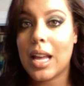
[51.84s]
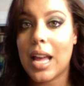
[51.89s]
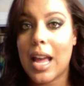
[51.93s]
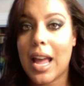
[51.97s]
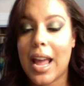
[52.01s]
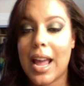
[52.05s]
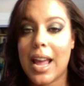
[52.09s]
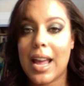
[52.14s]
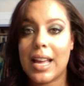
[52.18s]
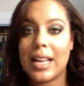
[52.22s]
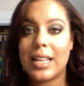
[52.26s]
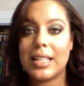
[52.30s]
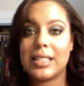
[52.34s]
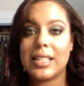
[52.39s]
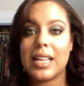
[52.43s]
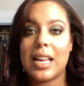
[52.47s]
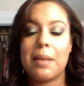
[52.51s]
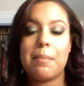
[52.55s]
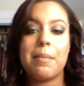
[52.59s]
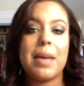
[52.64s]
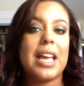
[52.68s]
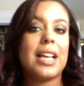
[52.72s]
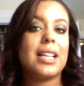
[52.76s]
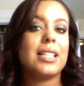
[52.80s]
And
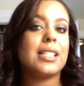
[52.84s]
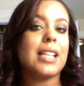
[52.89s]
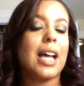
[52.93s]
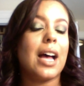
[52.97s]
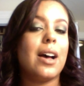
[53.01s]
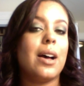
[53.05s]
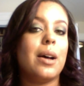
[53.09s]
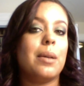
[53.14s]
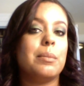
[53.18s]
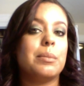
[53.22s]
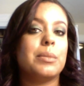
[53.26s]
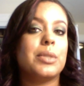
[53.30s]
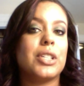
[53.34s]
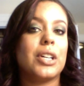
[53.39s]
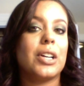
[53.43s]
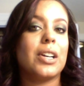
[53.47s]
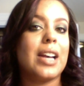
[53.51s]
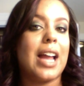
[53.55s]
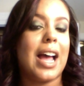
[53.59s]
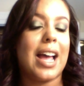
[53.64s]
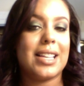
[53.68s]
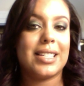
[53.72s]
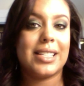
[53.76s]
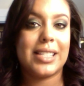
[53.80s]
it makes certain
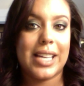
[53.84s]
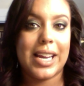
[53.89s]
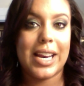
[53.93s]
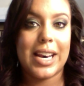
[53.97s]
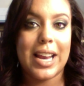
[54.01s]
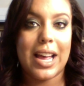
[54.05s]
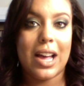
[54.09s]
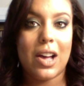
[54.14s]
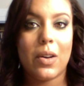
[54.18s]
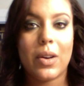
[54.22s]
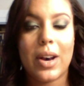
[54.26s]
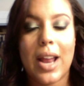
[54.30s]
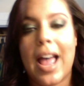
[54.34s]
eyes stand out.